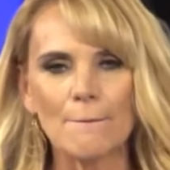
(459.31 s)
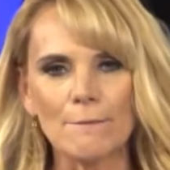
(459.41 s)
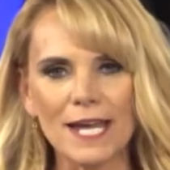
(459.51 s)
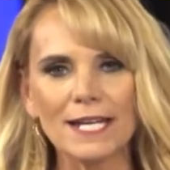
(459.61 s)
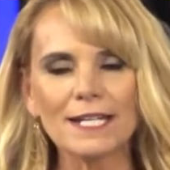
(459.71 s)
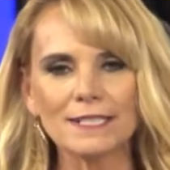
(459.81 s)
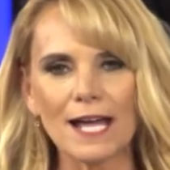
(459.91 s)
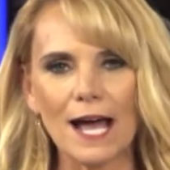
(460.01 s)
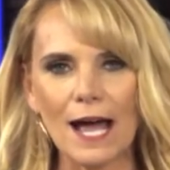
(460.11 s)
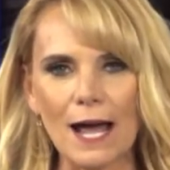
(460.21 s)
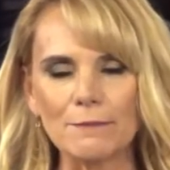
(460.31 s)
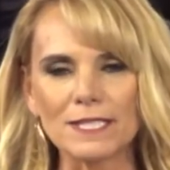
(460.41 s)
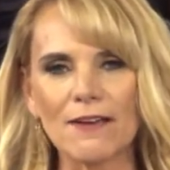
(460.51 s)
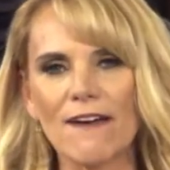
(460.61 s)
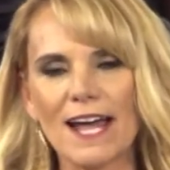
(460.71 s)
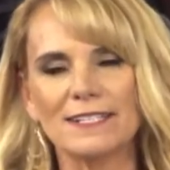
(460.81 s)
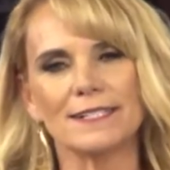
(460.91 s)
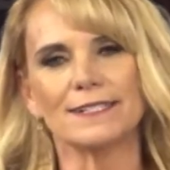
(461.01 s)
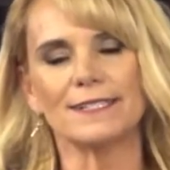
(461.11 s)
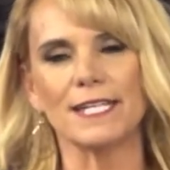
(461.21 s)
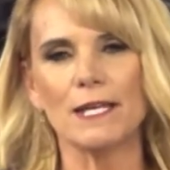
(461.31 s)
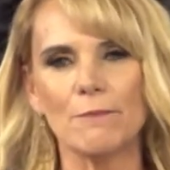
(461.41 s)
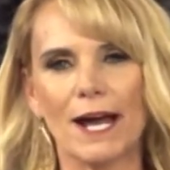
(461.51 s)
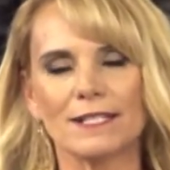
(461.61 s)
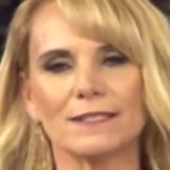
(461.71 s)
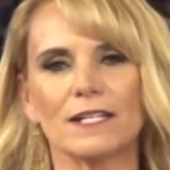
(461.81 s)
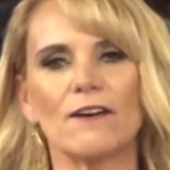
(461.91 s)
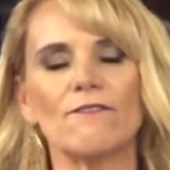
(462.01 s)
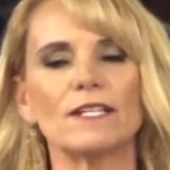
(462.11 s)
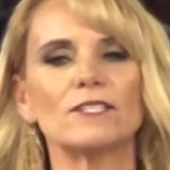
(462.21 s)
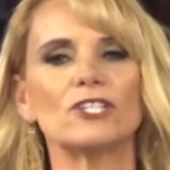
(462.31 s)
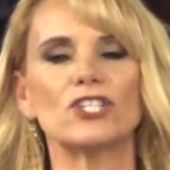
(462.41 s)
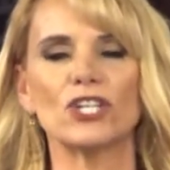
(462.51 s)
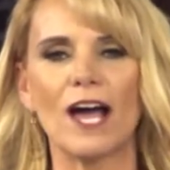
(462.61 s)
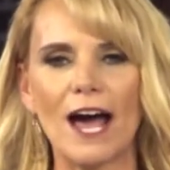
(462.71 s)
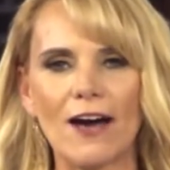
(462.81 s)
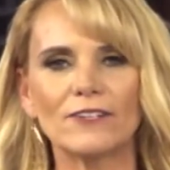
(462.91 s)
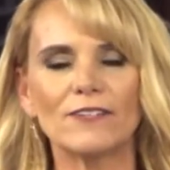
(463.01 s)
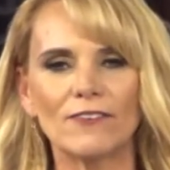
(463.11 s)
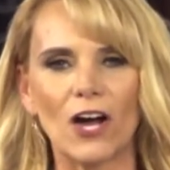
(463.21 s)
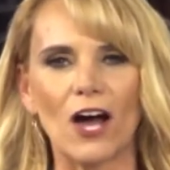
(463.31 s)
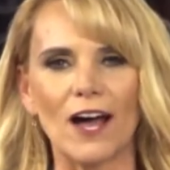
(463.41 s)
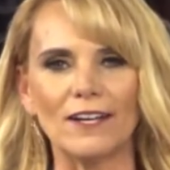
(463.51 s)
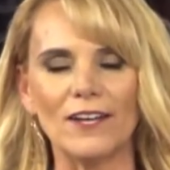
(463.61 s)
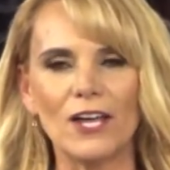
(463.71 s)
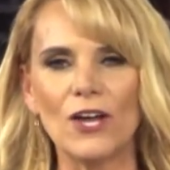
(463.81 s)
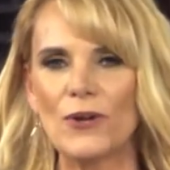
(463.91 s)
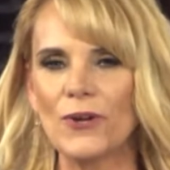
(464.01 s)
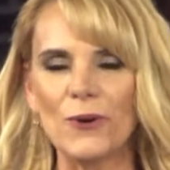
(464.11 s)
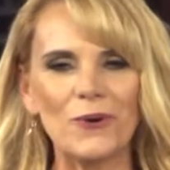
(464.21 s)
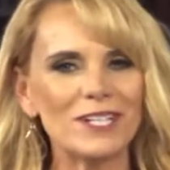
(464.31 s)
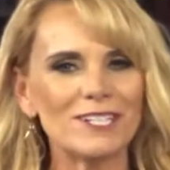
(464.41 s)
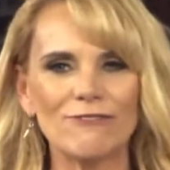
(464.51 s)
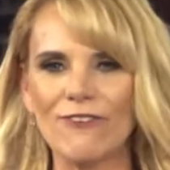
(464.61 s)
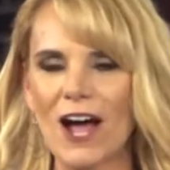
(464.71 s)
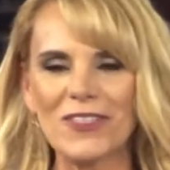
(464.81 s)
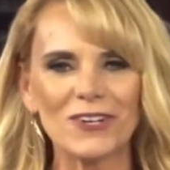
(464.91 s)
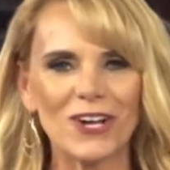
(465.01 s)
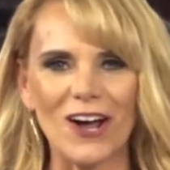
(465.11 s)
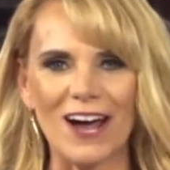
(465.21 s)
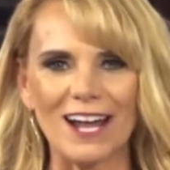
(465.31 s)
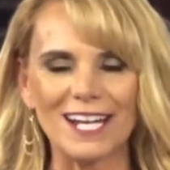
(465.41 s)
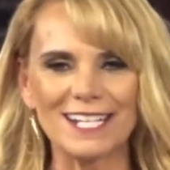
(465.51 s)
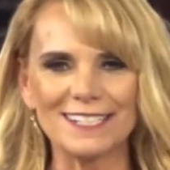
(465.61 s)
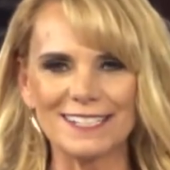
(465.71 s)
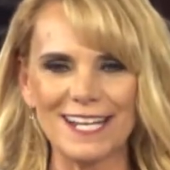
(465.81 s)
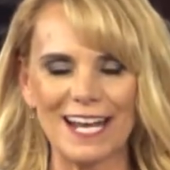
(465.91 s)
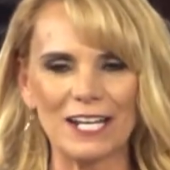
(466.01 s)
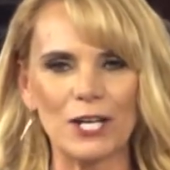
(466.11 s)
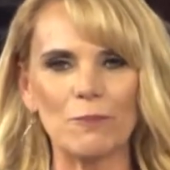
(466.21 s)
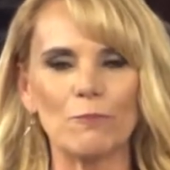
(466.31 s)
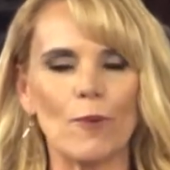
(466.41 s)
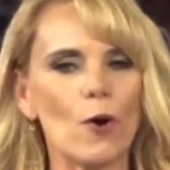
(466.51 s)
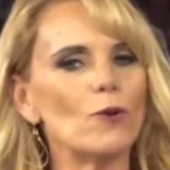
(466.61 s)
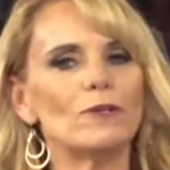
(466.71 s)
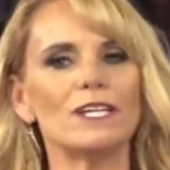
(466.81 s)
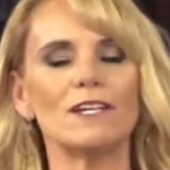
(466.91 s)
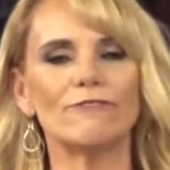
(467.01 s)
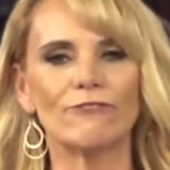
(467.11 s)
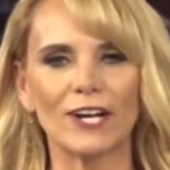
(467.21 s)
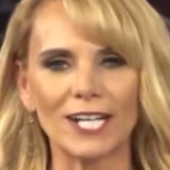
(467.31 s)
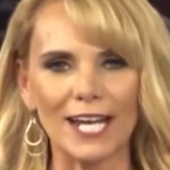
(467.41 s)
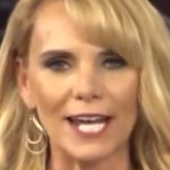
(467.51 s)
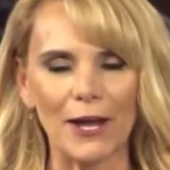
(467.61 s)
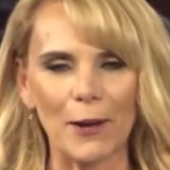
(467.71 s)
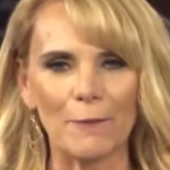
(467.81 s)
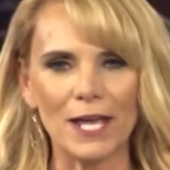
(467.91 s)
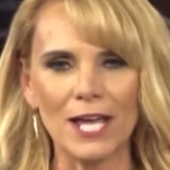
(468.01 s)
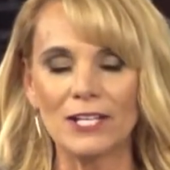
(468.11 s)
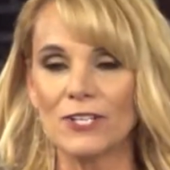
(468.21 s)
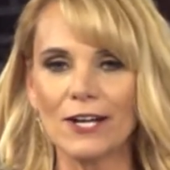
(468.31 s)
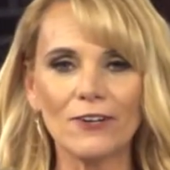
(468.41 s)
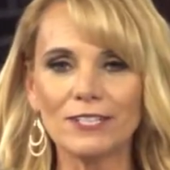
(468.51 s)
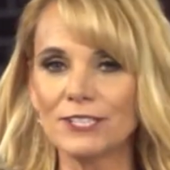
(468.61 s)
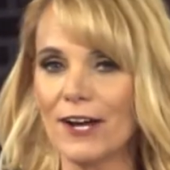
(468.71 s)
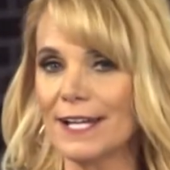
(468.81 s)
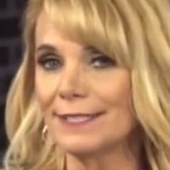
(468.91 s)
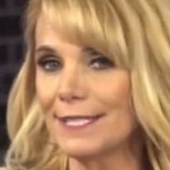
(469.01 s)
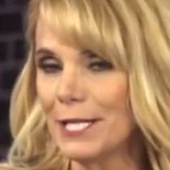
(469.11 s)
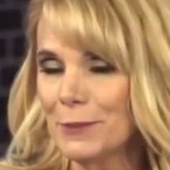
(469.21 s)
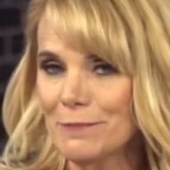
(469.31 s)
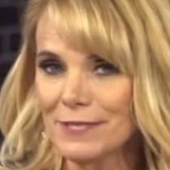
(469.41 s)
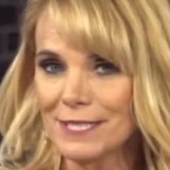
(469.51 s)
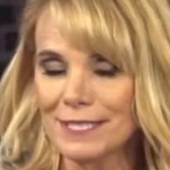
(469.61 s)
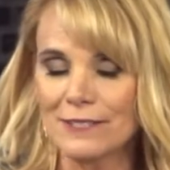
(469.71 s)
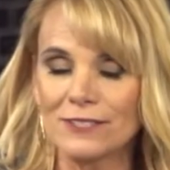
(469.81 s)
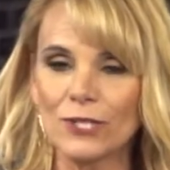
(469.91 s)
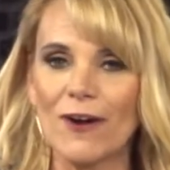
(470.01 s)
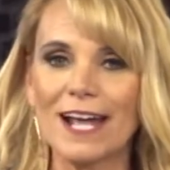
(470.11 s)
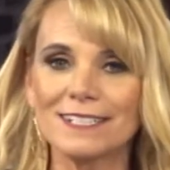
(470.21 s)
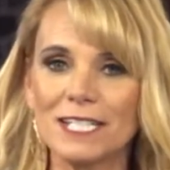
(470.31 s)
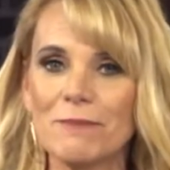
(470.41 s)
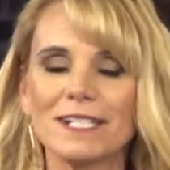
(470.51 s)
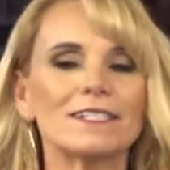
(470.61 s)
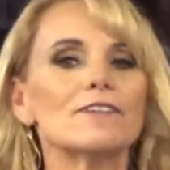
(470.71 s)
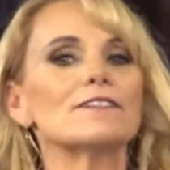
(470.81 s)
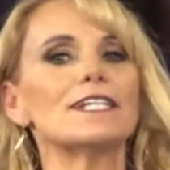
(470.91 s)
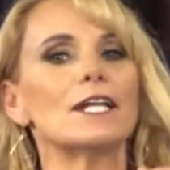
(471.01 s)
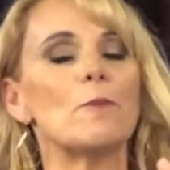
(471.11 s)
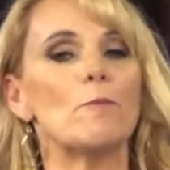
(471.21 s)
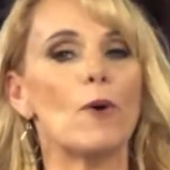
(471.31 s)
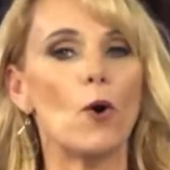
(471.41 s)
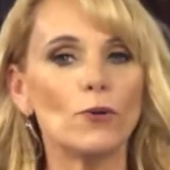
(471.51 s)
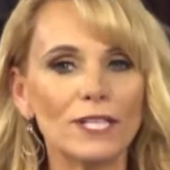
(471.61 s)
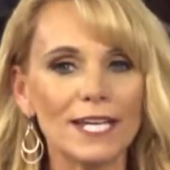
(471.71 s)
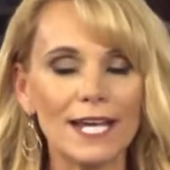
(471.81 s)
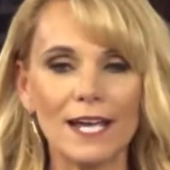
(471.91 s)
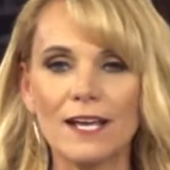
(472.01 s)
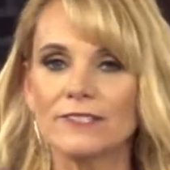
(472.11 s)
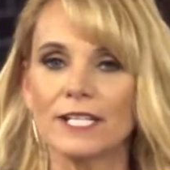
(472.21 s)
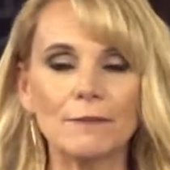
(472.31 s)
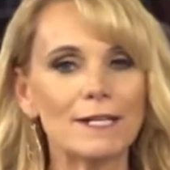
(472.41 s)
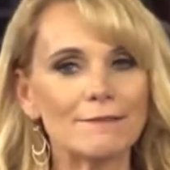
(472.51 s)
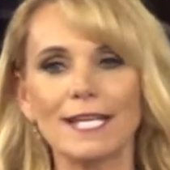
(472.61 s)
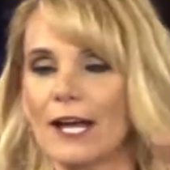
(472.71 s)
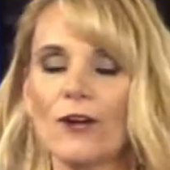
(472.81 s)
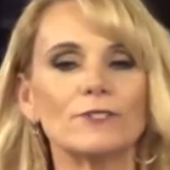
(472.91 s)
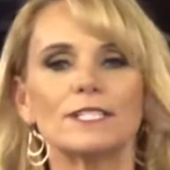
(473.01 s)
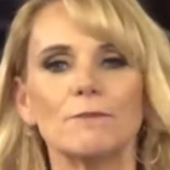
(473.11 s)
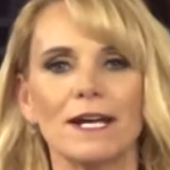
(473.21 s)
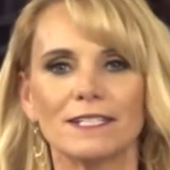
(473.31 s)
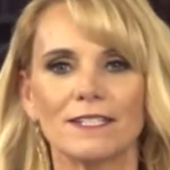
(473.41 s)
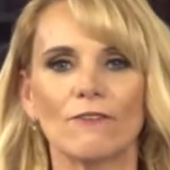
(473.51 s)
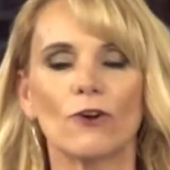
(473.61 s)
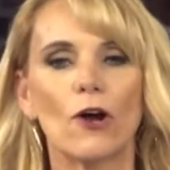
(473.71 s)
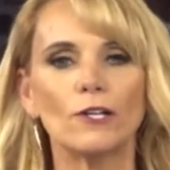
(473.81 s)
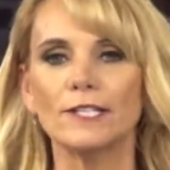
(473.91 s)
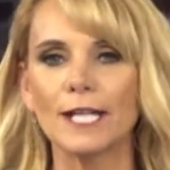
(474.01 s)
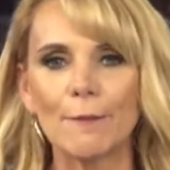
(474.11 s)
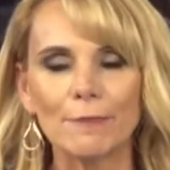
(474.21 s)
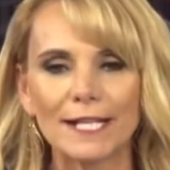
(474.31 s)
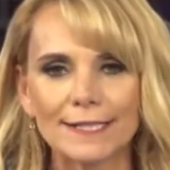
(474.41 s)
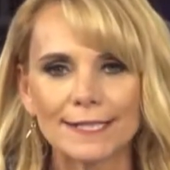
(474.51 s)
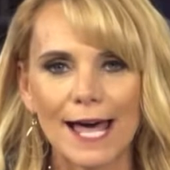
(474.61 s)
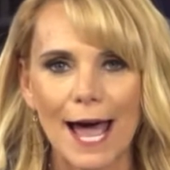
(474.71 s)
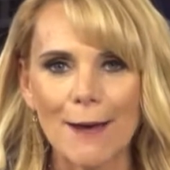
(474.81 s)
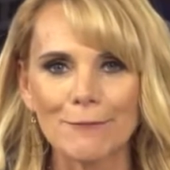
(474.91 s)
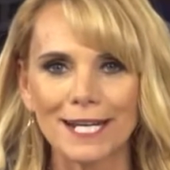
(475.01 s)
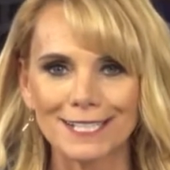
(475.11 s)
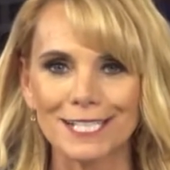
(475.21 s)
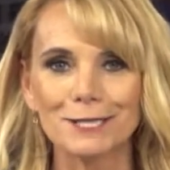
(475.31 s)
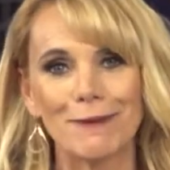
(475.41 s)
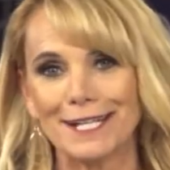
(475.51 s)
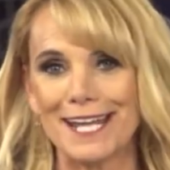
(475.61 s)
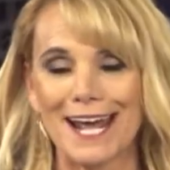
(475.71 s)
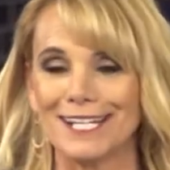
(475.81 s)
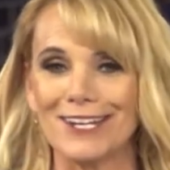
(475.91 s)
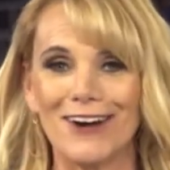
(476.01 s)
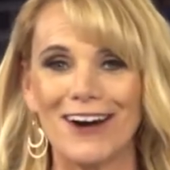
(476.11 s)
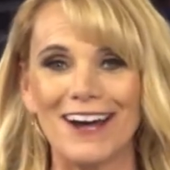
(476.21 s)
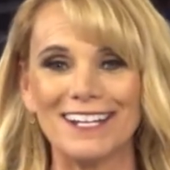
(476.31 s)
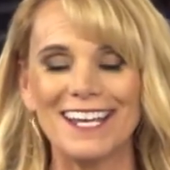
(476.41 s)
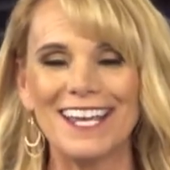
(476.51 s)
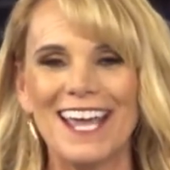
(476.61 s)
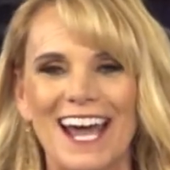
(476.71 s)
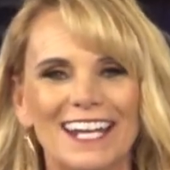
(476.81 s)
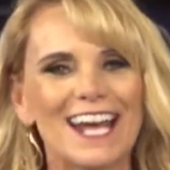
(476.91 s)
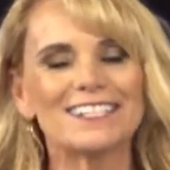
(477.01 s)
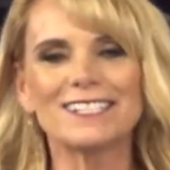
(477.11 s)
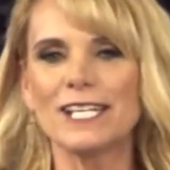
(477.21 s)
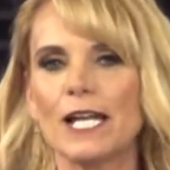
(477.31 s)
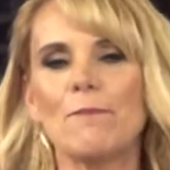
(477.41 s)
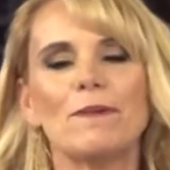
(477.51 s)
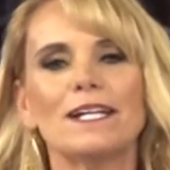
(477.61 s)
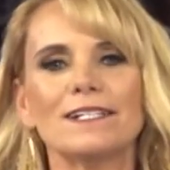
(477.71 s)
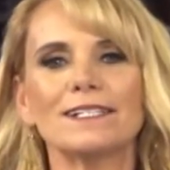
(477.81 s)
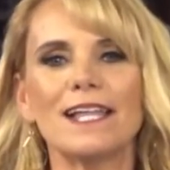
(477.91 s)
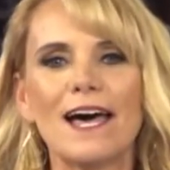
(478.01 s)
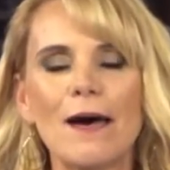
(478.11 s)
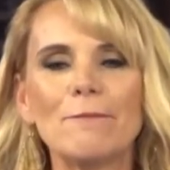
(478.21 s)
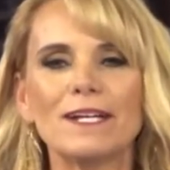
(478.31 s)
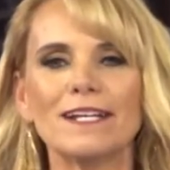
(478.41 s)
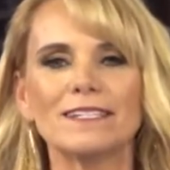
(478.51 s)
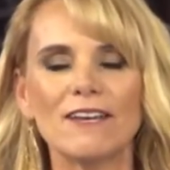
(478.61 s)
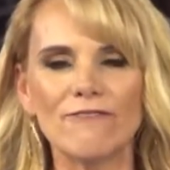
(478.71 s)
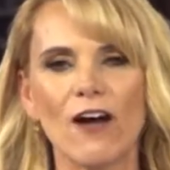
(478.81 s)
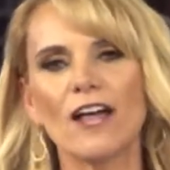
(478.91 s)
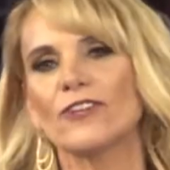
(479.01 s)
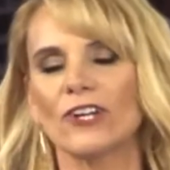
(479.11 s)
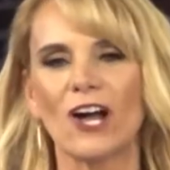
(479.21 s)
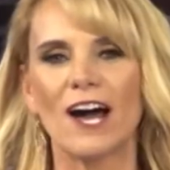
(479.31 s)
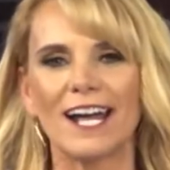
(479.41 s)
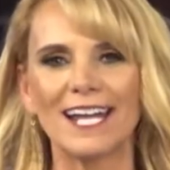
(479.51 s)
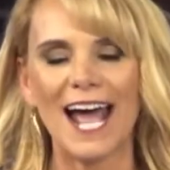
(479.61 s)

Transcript: Many times I've had to see myself as a child of God, going to Father God and standing boldly in front of him. Not only do I see him do I see myself standing boldly, sometimes I go see myself crawling up in his lap because he's my daddy God. And I sit up in his lap and I say, "Father God,